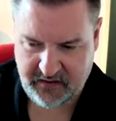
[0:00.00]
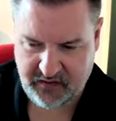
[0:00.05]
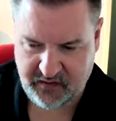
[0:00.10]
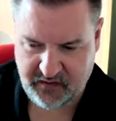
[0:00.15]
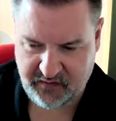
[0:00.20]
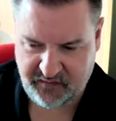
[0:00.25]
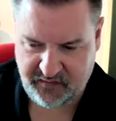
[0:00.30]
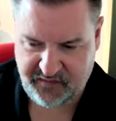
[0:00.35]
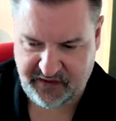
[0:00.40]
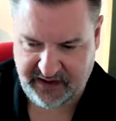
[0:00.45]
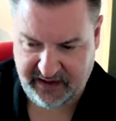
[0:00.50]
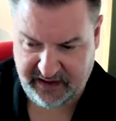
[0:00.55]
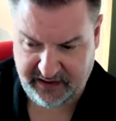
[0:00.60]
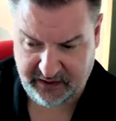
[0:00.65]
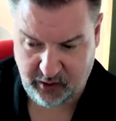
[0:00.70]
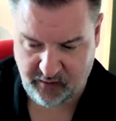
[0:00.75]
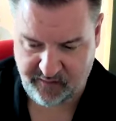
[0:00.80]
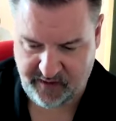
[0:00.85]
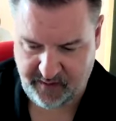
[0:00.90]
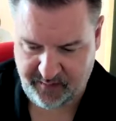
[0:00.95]
the
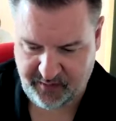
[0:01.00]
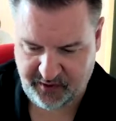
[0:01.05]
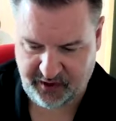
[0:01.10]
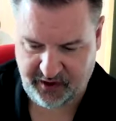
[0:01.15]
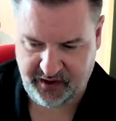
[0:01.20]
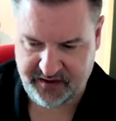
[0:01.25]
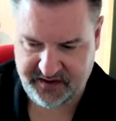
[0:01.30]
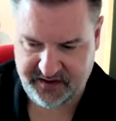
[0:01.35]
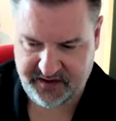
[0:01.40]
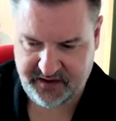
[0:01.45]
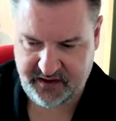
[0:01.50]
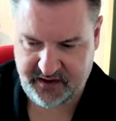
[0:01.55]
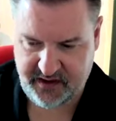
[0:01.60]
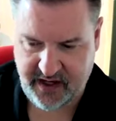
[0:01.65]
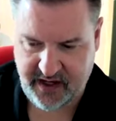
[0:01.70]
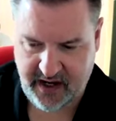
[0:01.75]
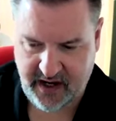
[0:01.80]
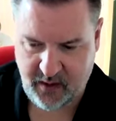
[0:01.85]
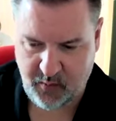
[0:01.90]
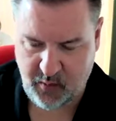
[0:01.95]
feeling of it, because
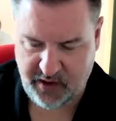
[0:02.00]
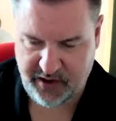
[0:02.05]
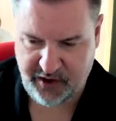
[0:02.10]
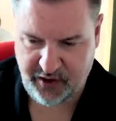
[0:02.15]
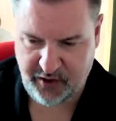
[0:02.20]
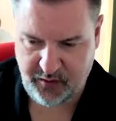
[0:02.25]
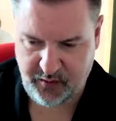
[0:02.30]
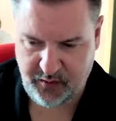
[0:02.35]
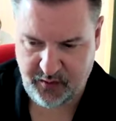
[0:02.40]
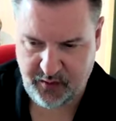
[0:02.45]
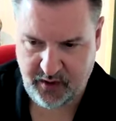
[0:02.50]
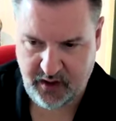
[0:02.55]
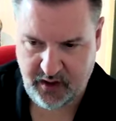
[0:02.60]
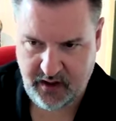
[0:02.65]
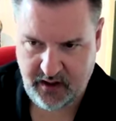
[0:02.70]
yeah, when you